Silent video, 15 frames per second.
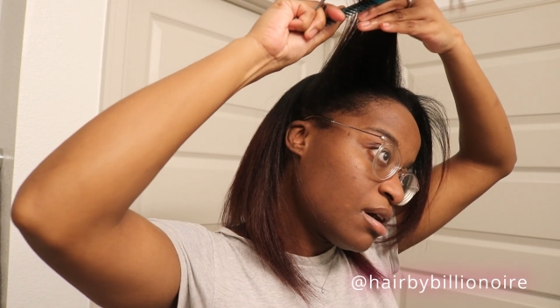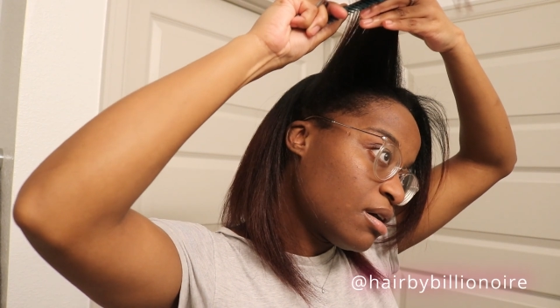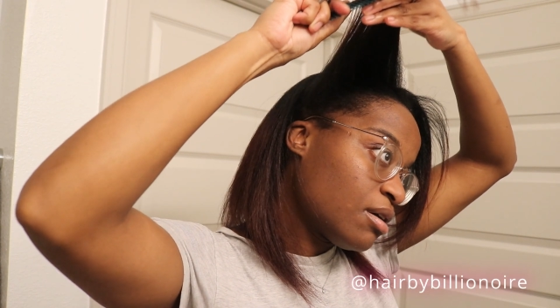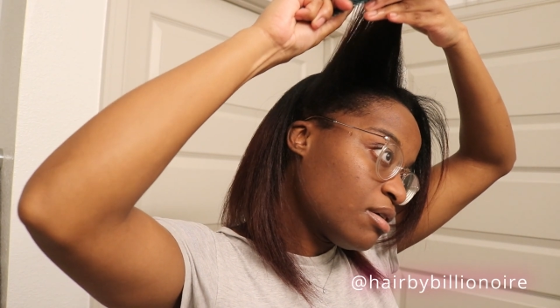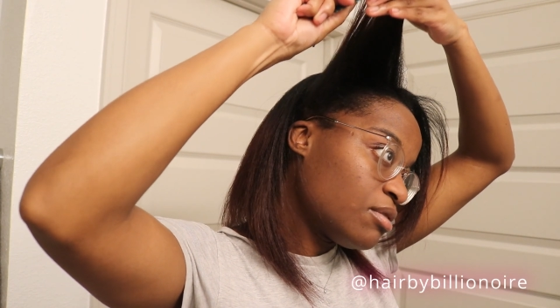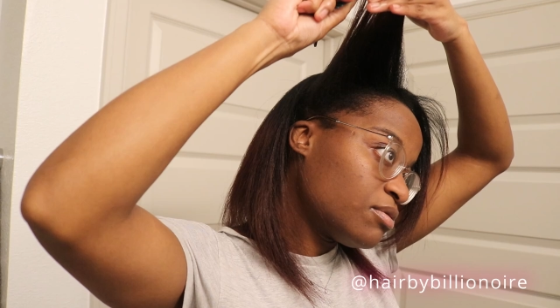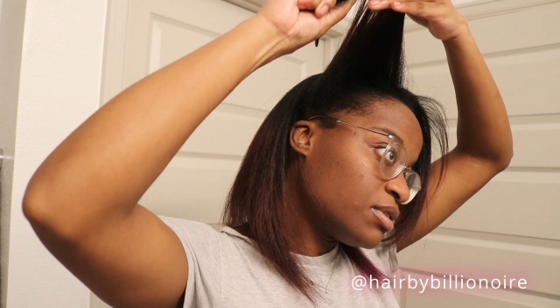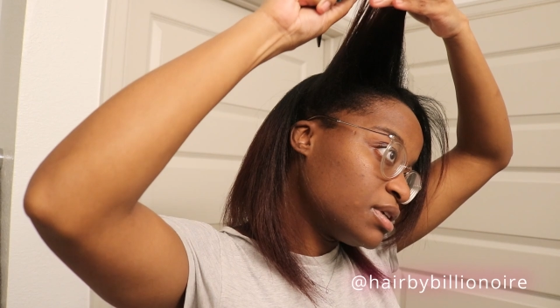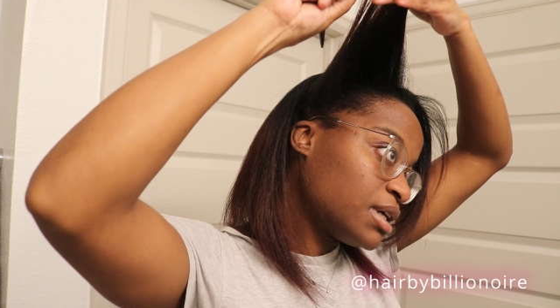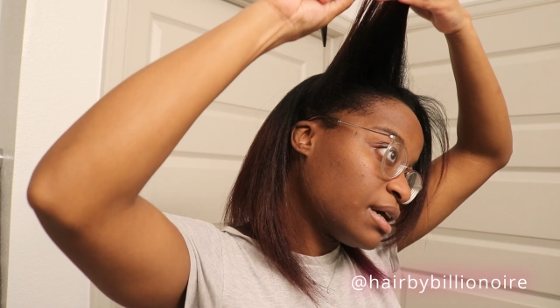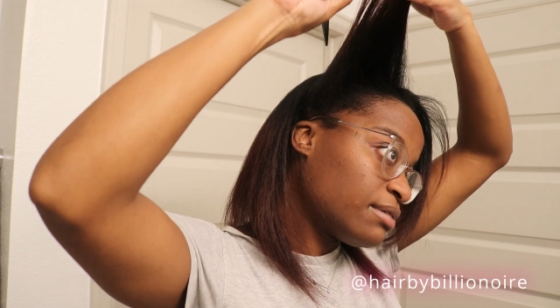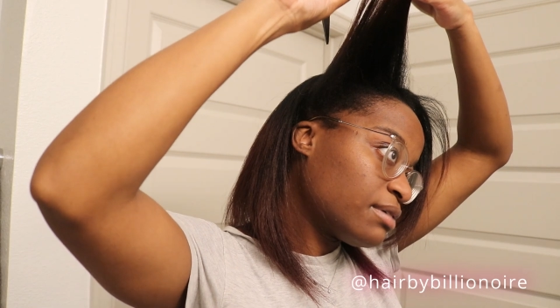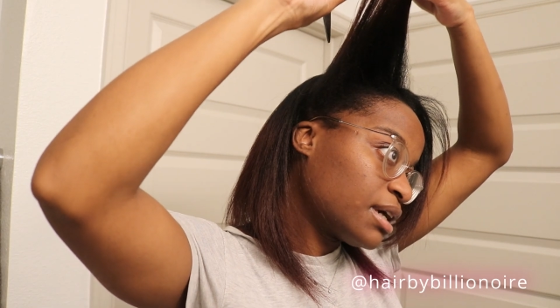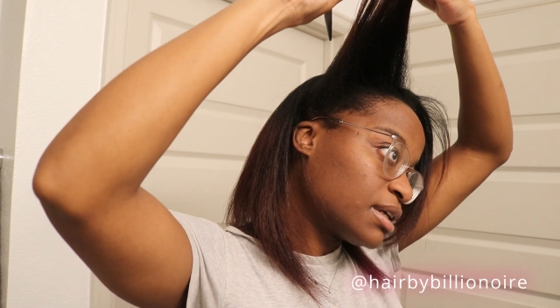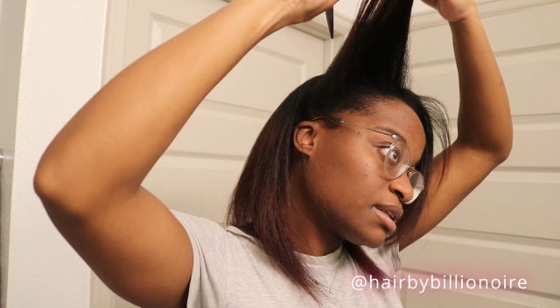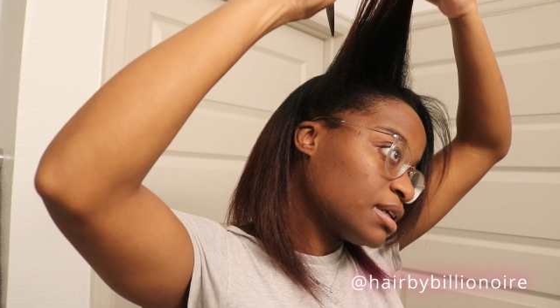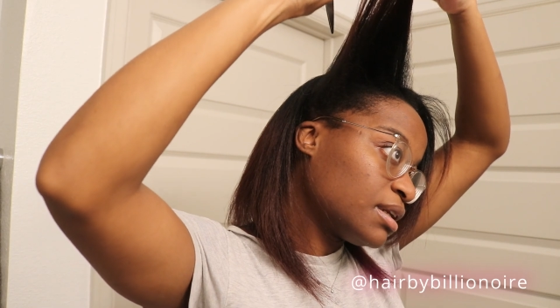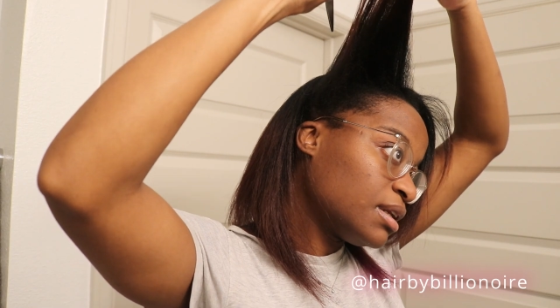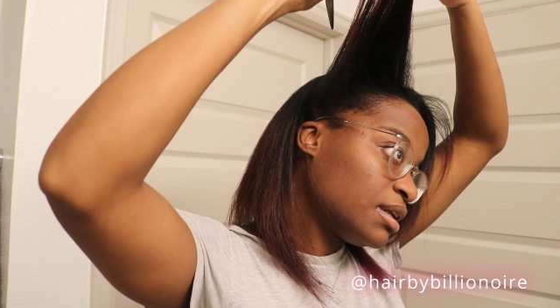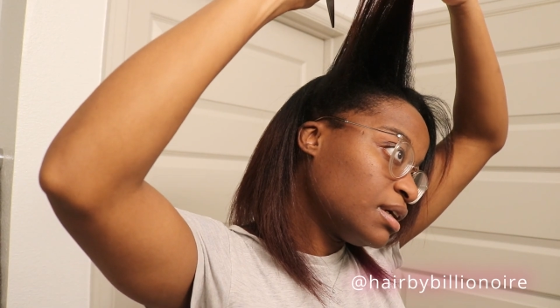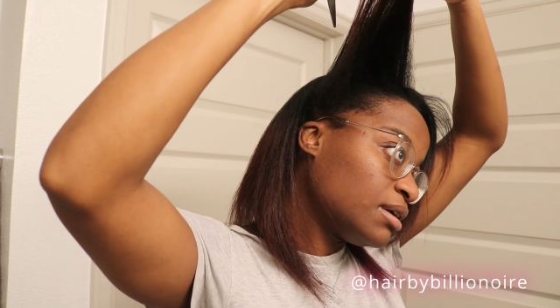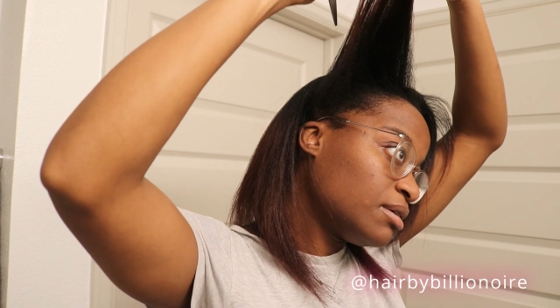over direct a
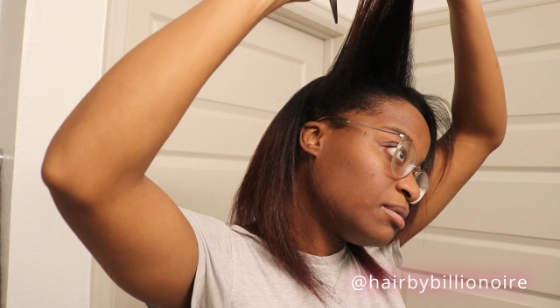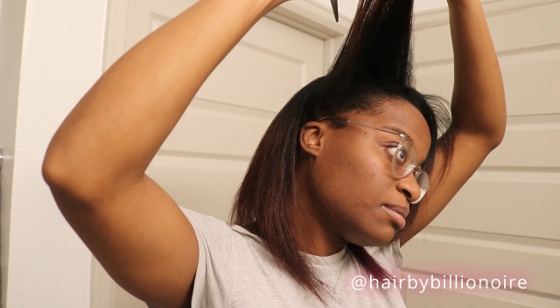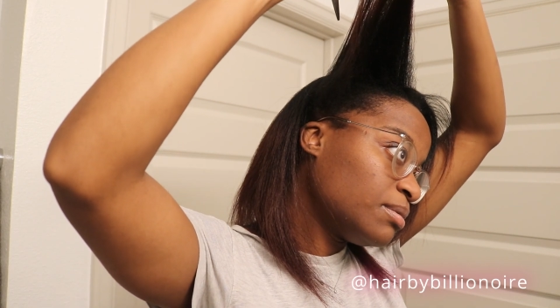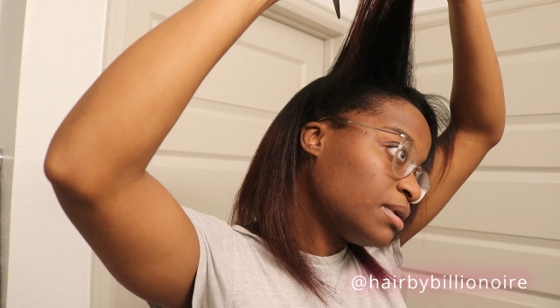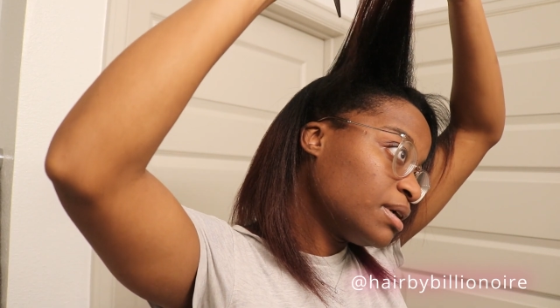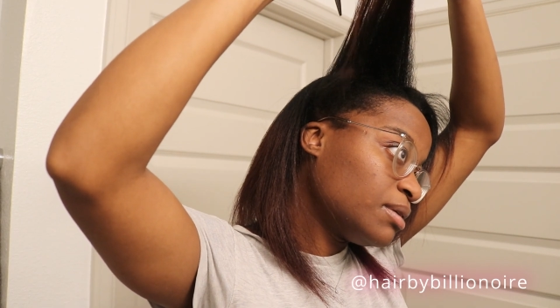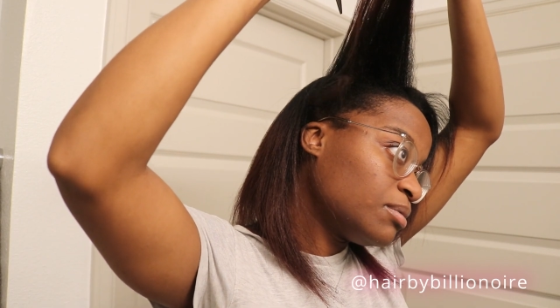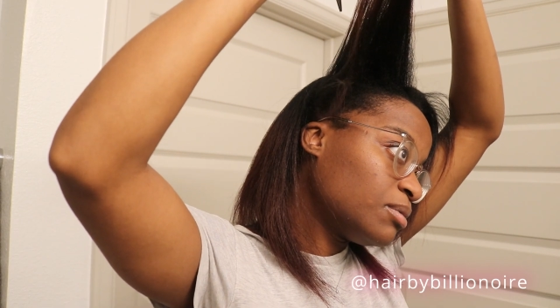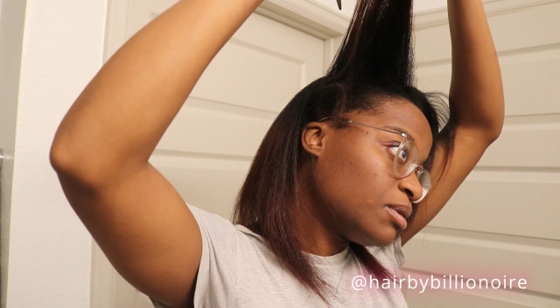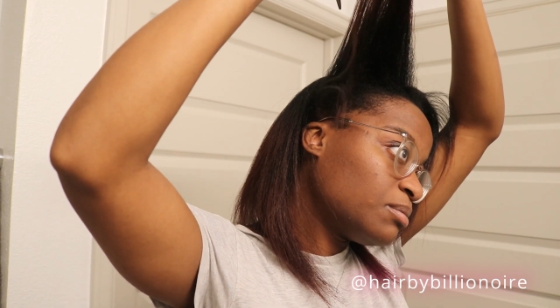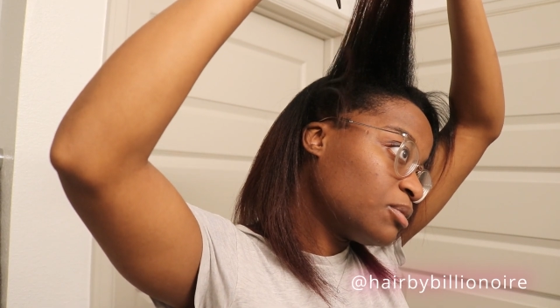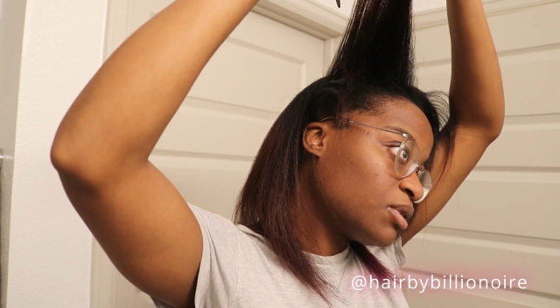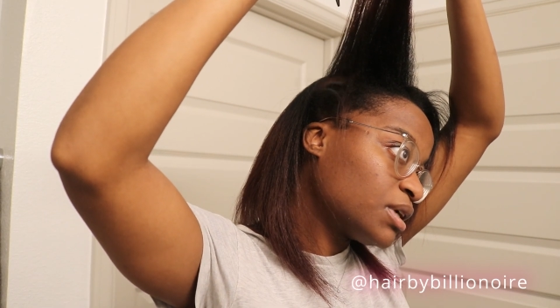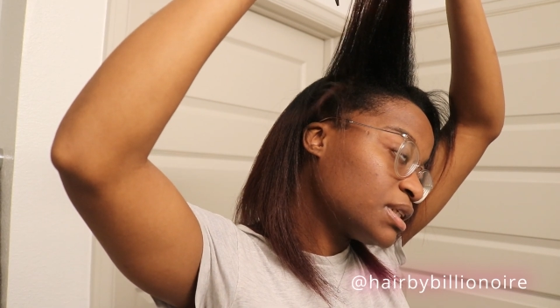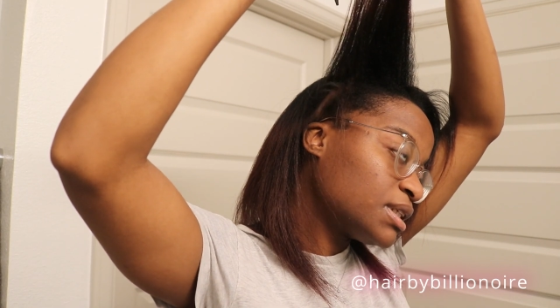little bit one more